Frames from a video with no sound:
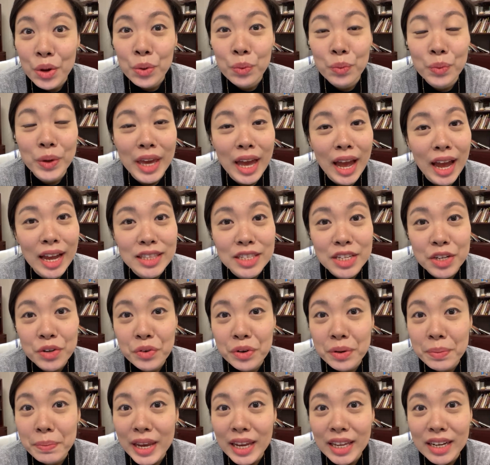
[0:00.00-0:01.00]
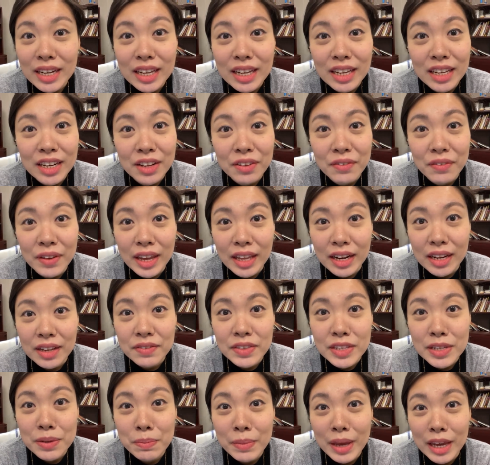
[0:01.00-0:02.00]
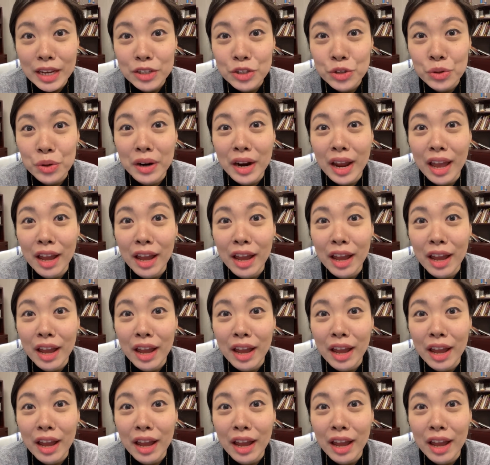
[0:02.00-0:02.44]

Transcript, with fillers: We had to remain innovative to make sure